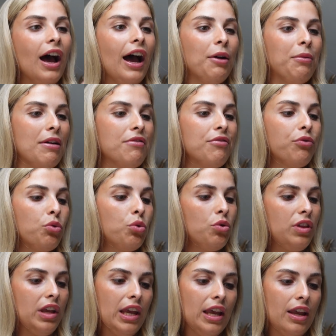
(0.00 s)
I went for
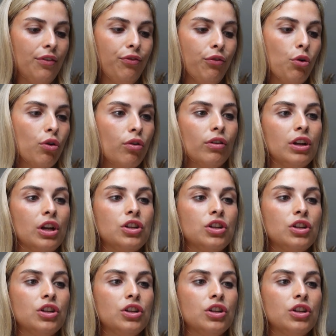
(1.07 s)
the Forerunner